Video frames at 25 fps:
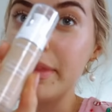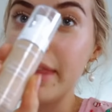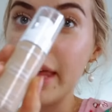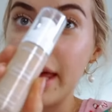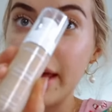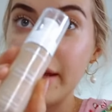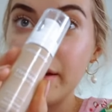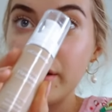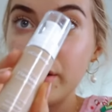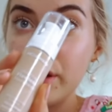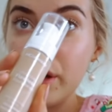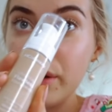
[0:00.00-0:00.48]

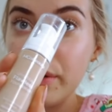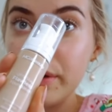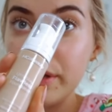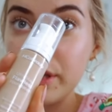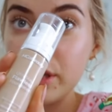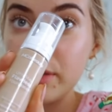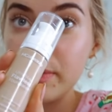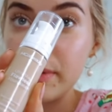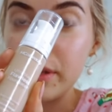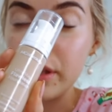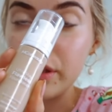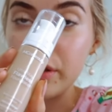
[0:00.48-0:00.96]
then going
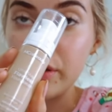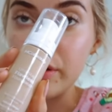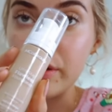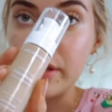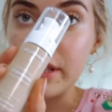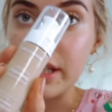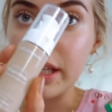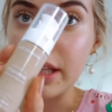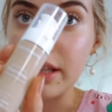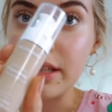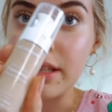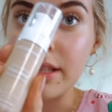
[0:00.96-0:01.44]
to be
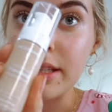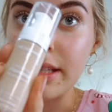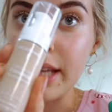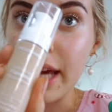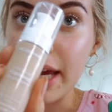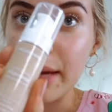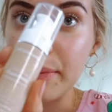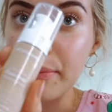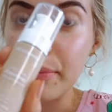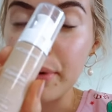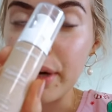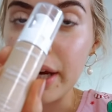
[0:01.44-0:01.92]
using the
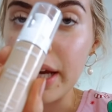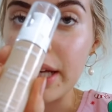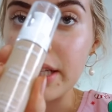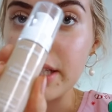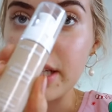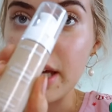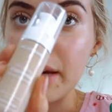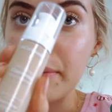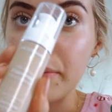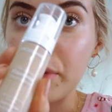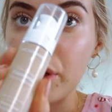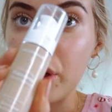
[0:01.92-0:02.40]
same brand,
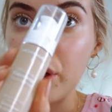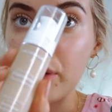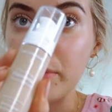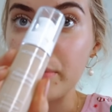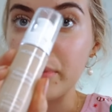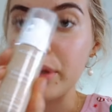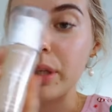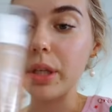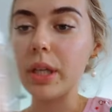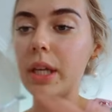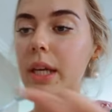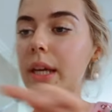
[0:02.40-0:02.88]
MCO
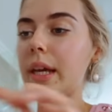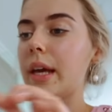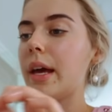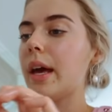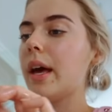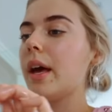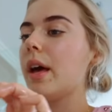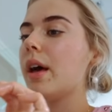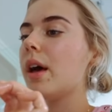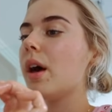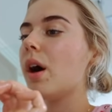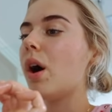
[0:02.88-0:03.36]

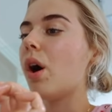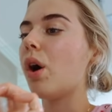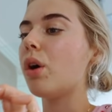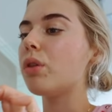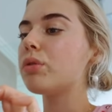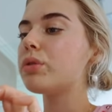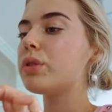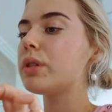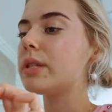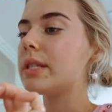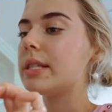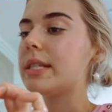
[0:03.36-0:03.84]
Beauty
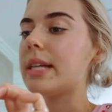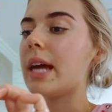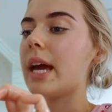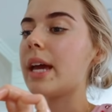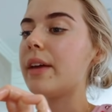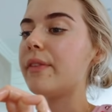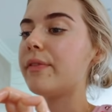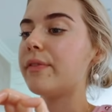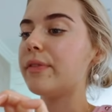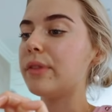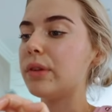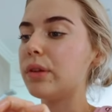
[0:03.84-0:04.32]
Ultra
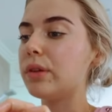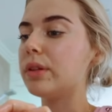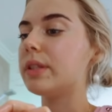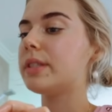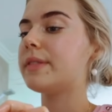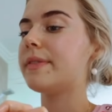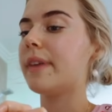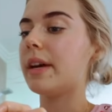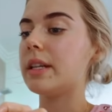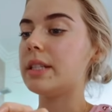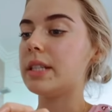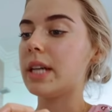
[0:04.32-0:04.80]
State Flawless
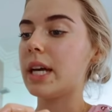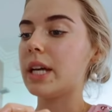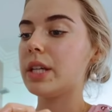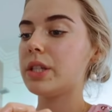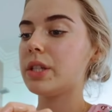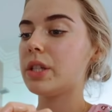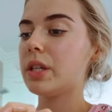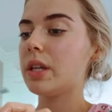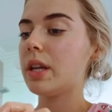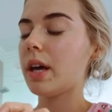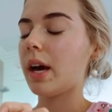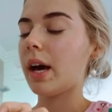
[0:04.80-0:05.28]

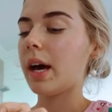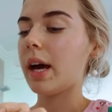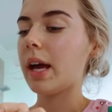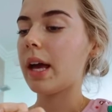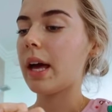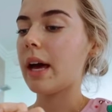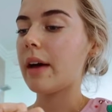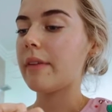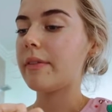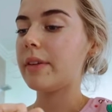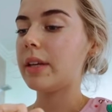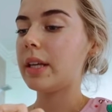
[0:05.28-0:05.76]
Foundation. I
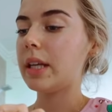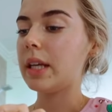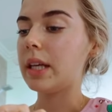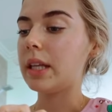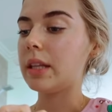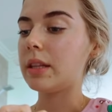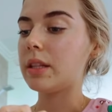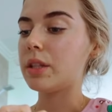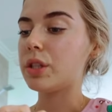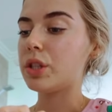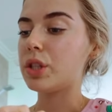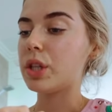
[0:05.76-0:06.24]
have it
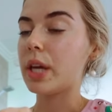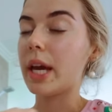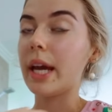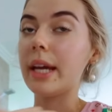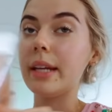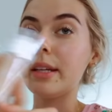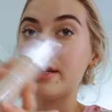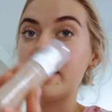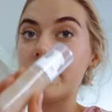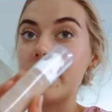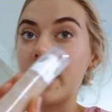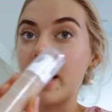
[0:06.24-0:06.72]
in the
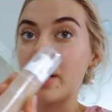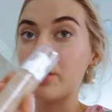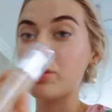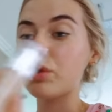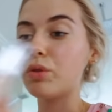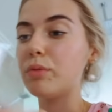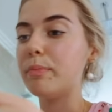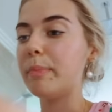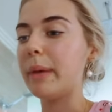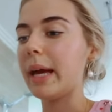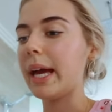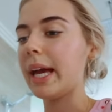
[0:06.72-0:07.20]
shade
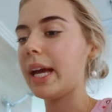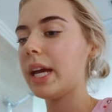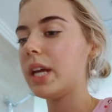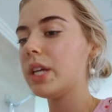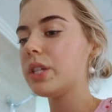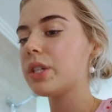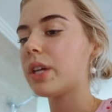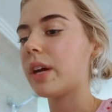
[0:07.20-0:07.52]
Natural Beige.